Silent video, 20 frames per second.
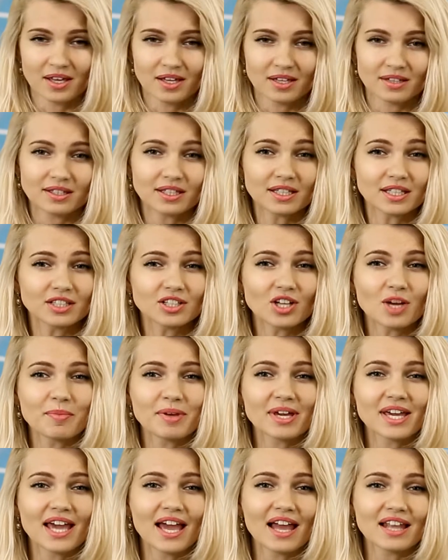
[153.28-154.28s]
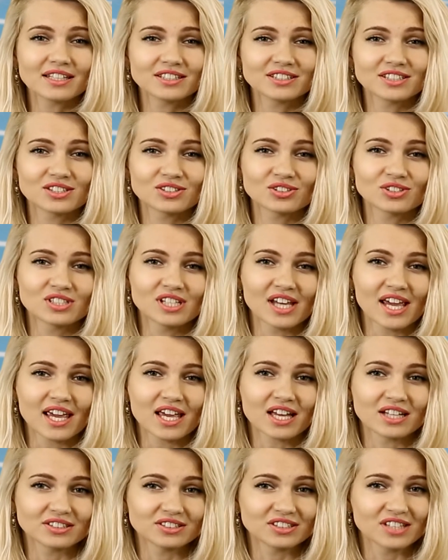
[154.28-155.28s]
The economic calendar today
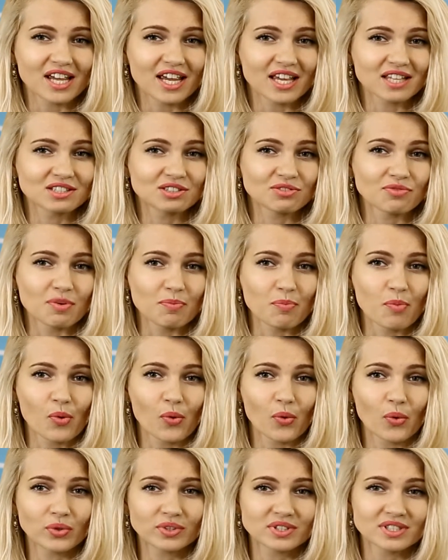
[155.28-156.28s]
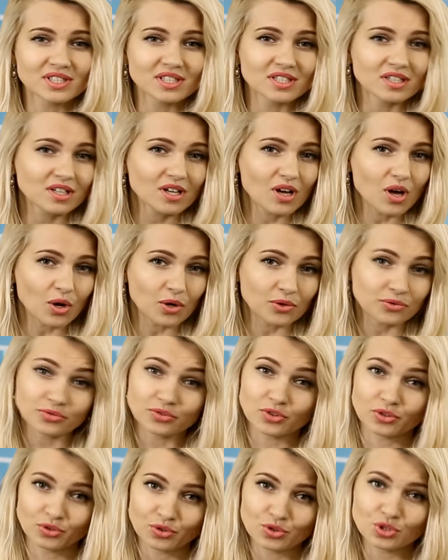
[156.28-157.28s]
contains reports uh,
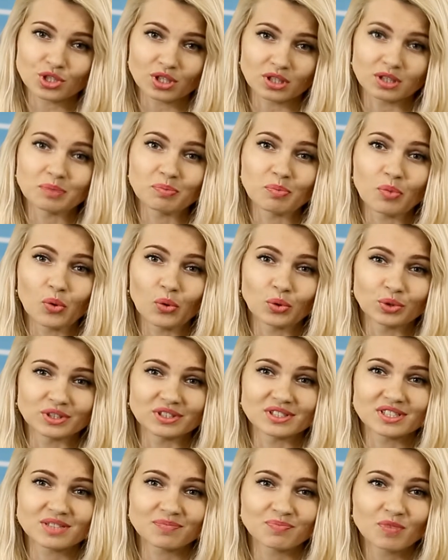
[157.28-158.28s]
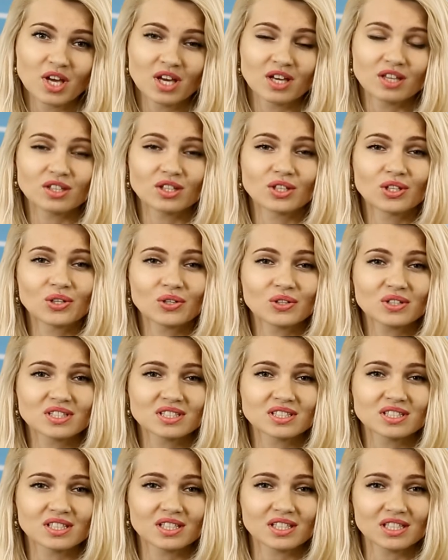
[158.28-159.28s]
of crucial importance. The
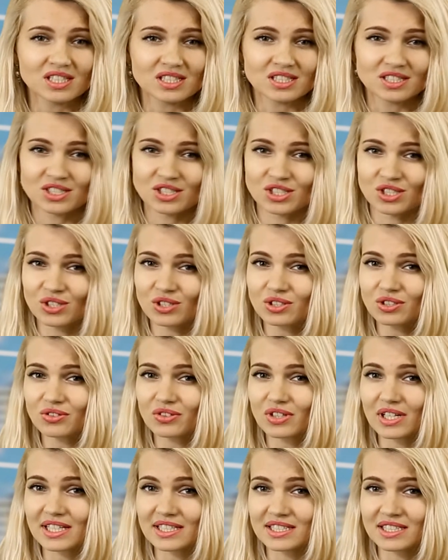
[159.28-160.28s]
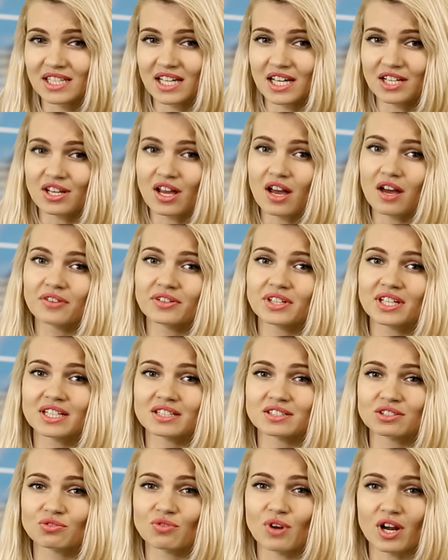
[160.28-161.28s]
US uh, is due to release data on the
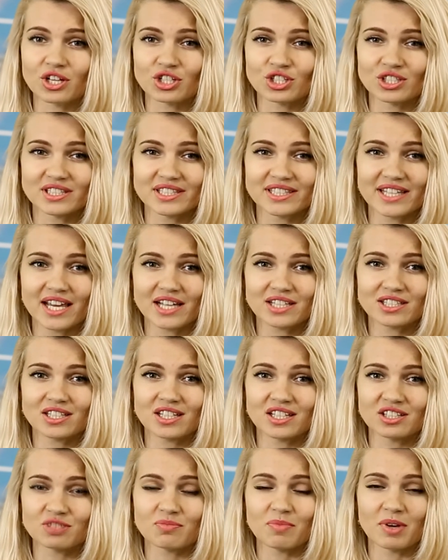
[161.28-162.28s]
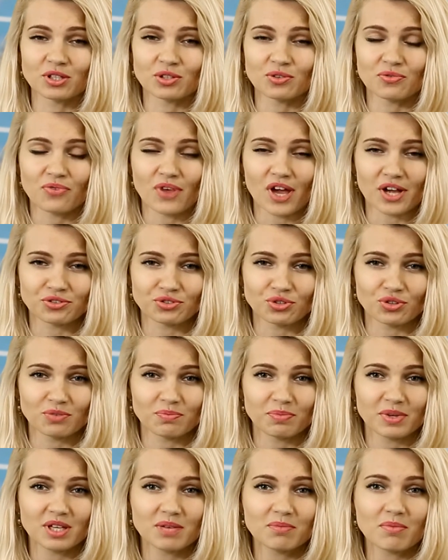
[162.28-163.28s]
construction sector and manufacturing
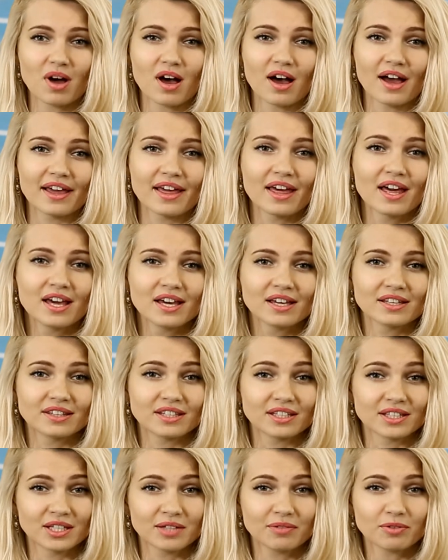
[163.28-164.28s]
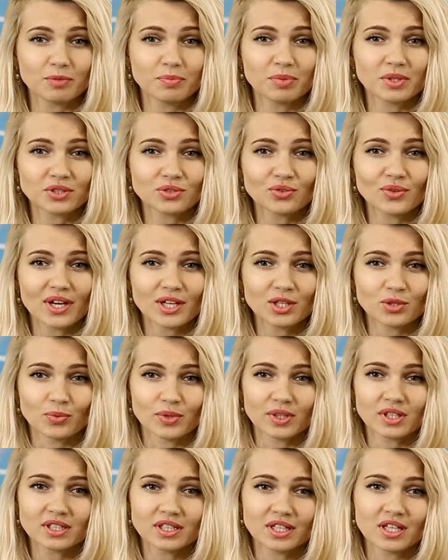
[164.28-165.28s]
PMI. The European trade
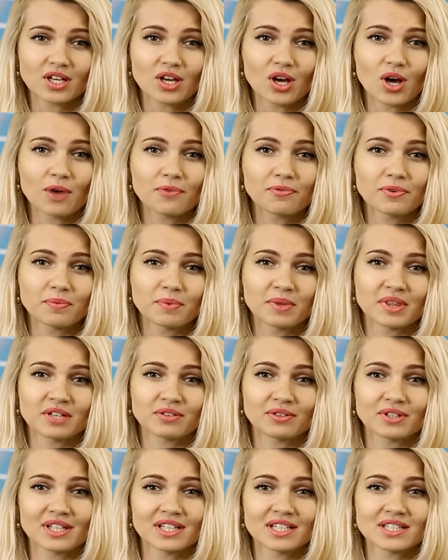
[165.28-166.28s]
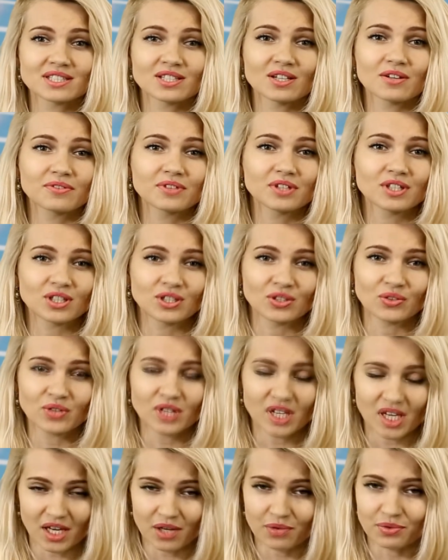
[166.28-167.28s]
will kick off with the release of the
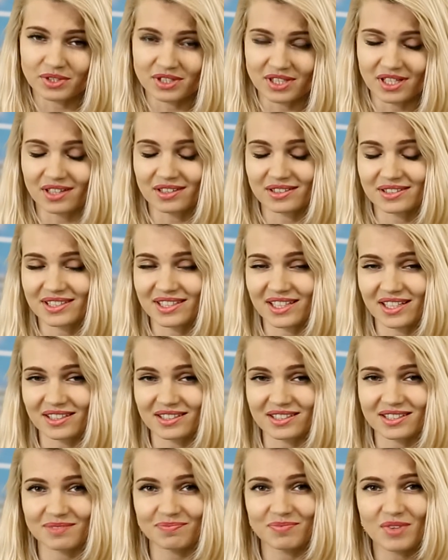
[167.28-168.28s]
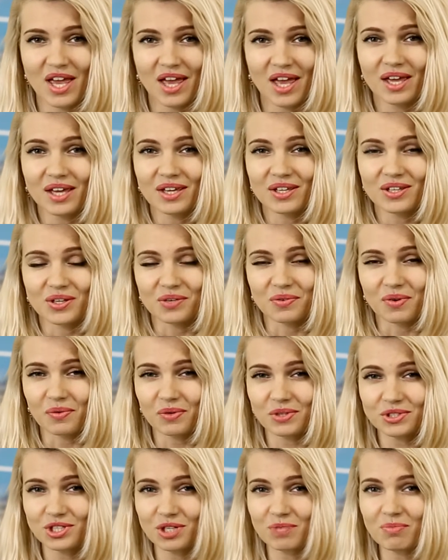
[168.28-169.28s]
UK retail sales. You are
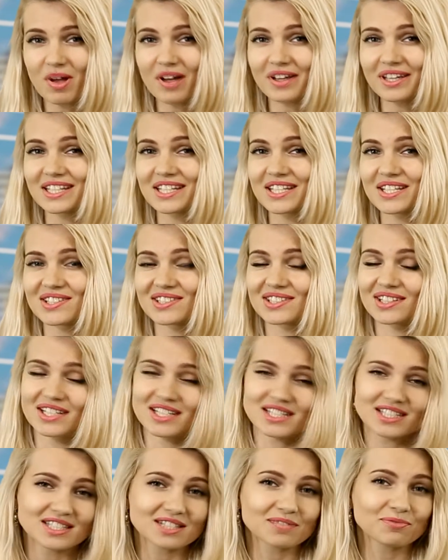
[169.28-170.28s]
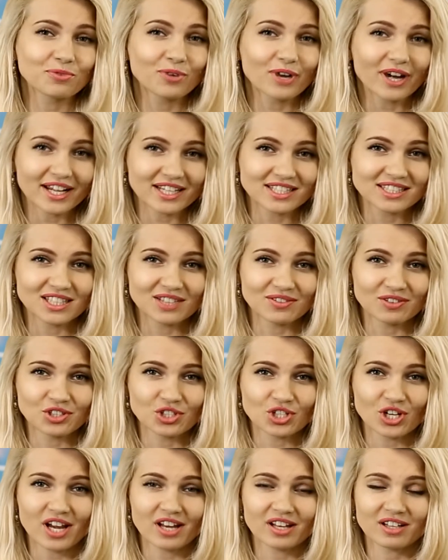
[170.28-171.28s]
watching Market News on InstaForex TV
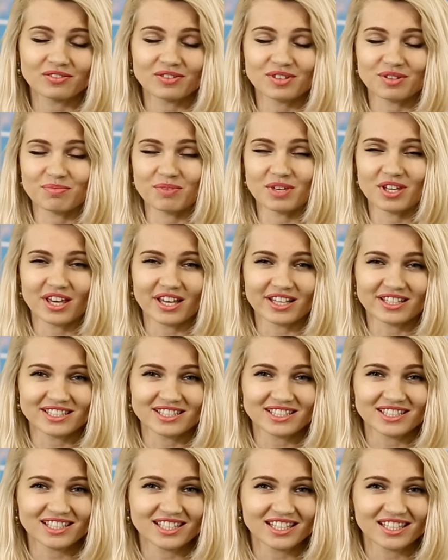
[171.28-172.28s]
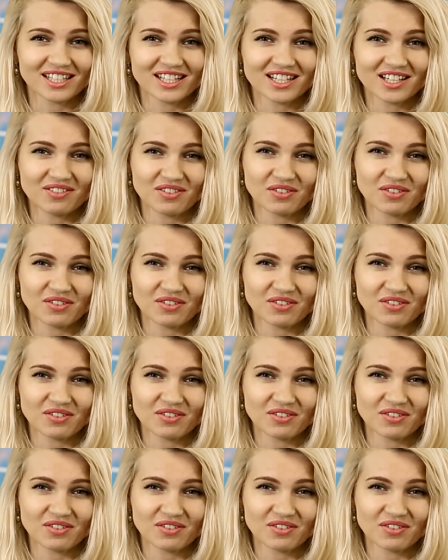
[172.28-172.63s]
channel with me, Kate Stichina.